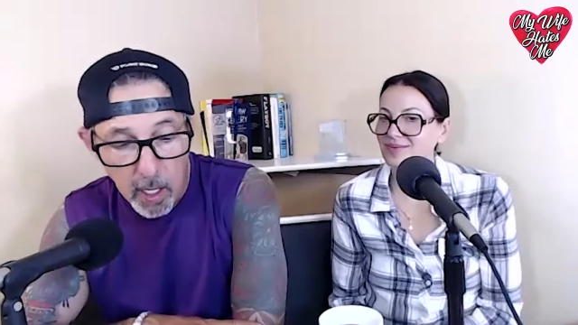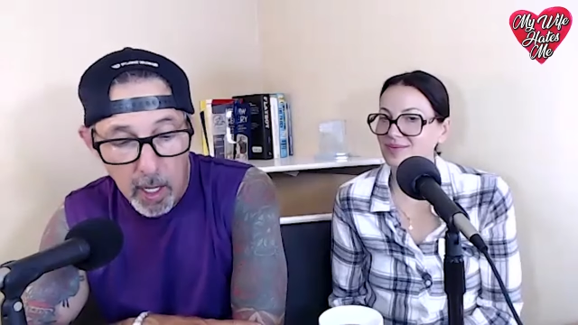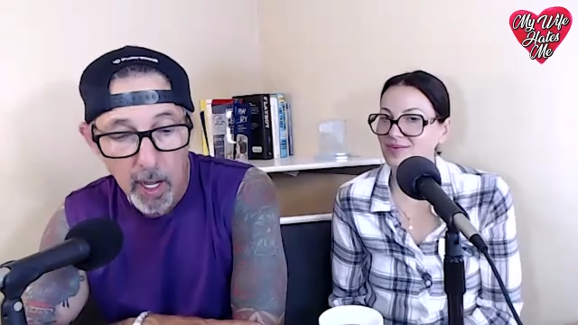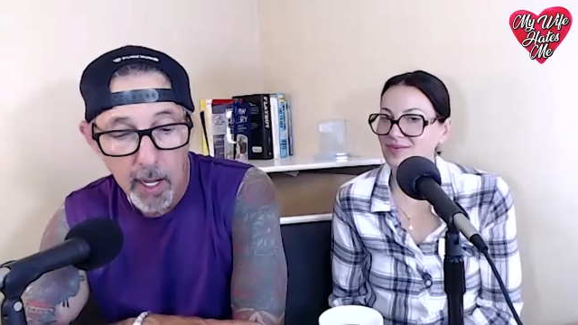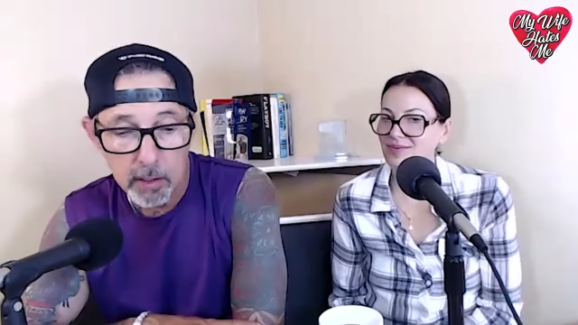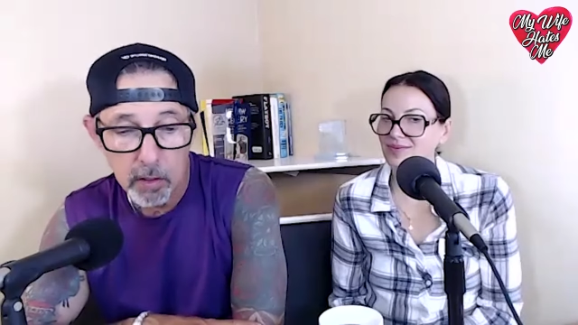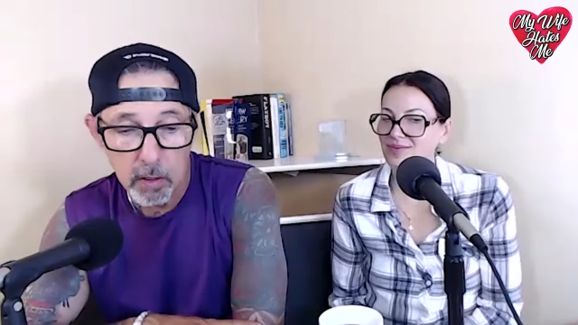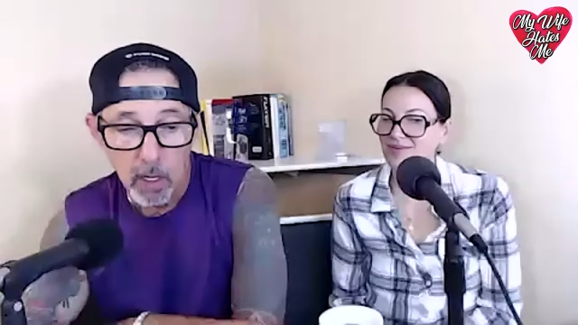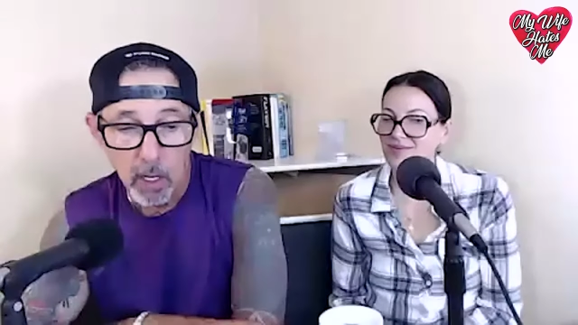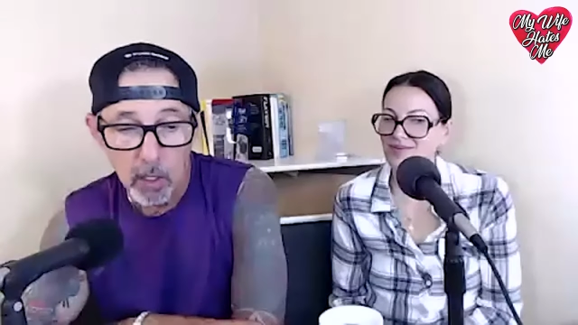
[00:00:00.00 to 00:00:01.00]
Speaker 1: I c-
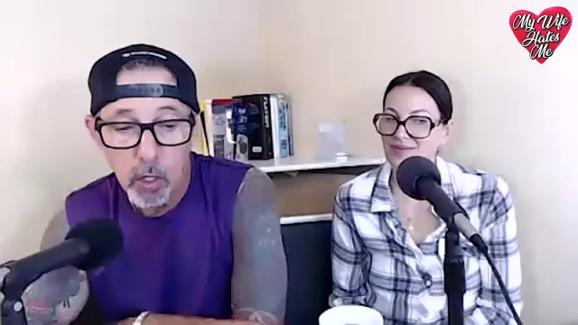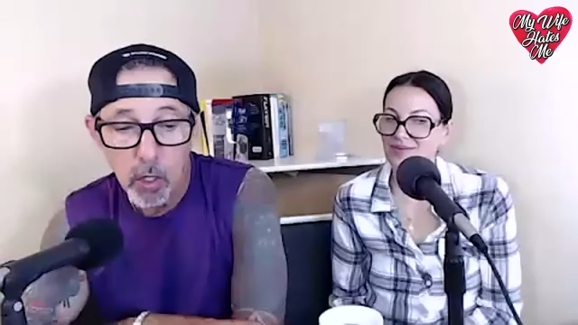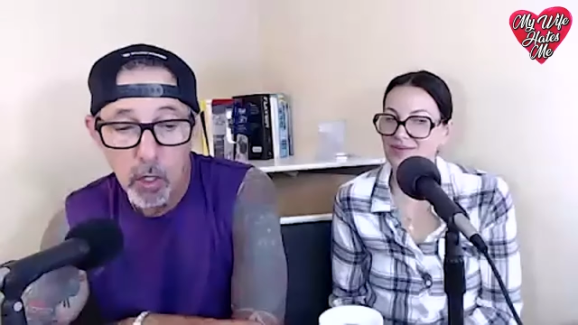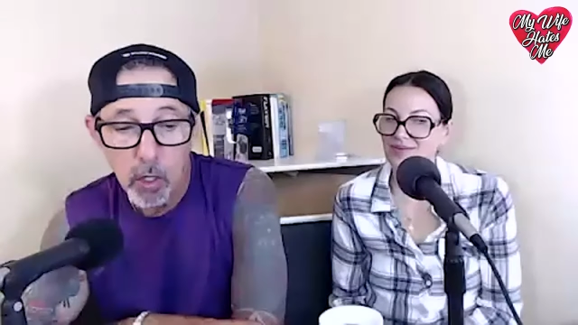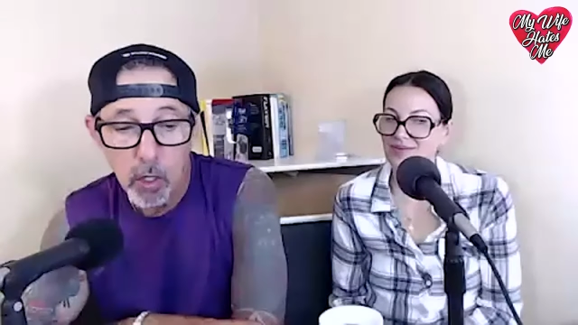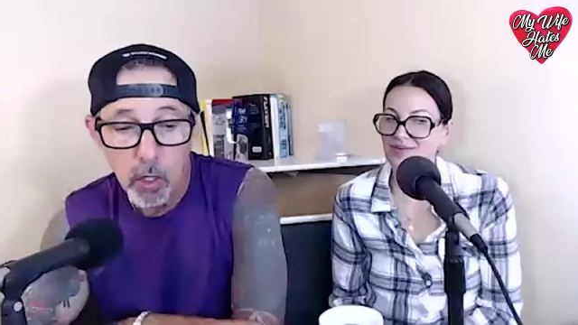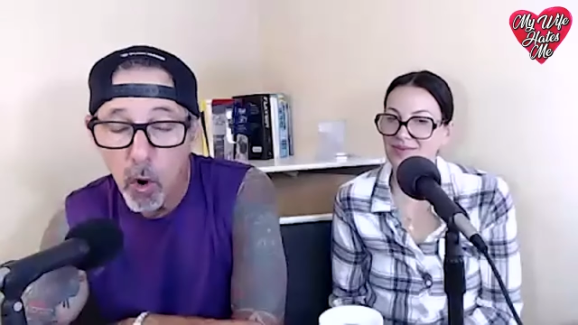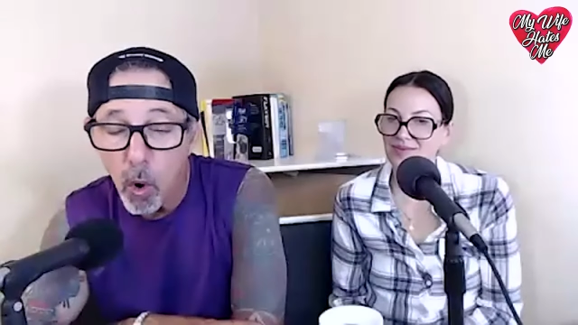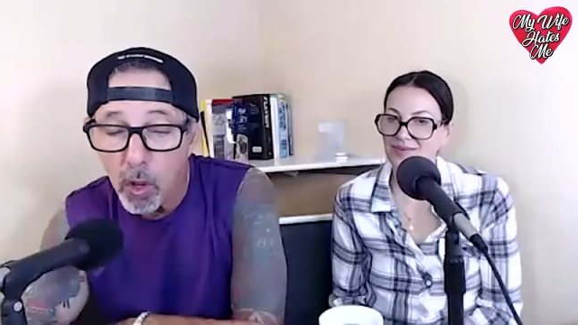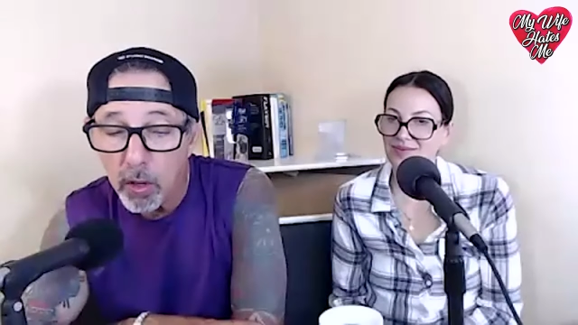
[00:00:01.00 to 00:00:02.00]
call
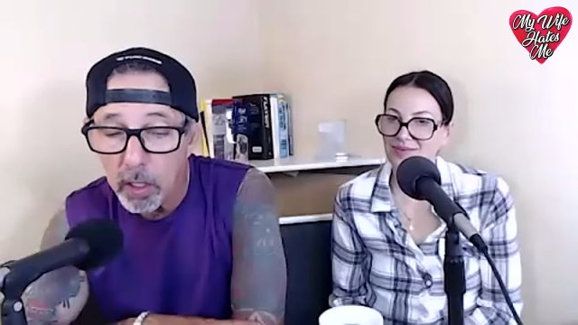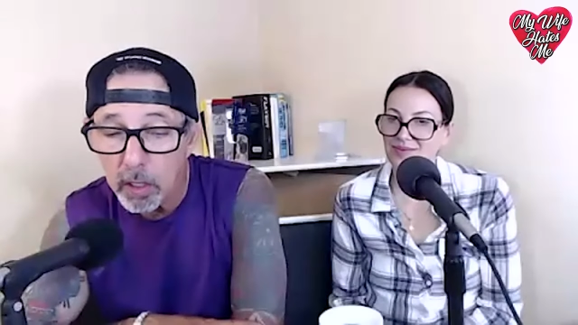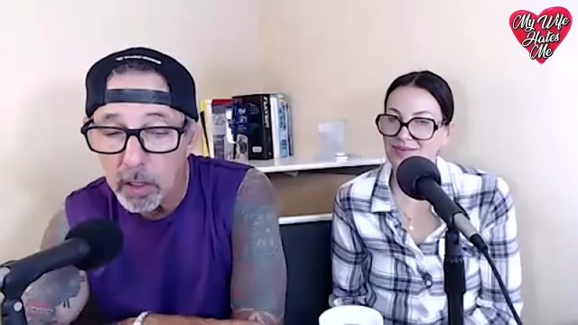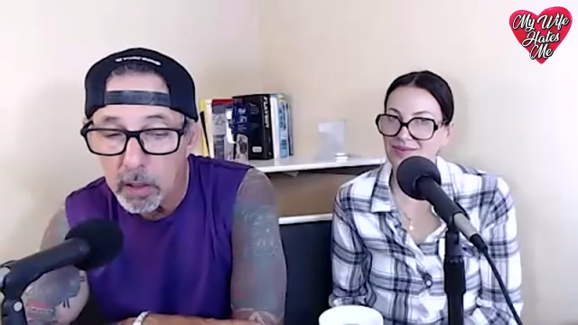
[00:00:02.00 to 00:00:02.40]
her,